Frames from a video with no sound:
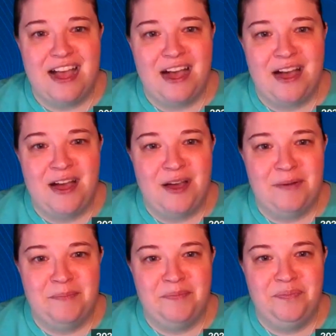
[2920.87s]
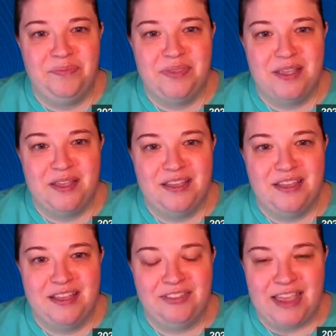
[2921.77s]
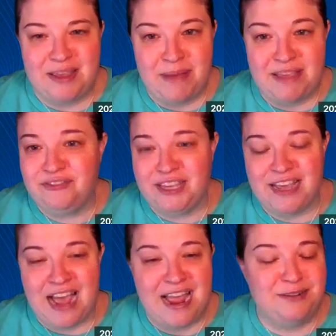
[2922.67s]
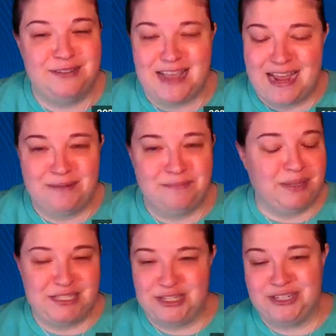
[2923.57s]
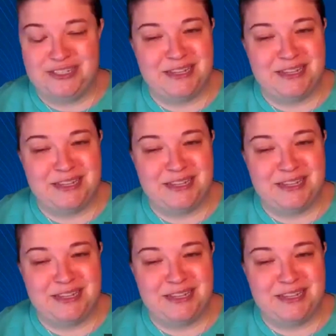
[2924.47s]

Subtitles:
like my feet, I had blisters.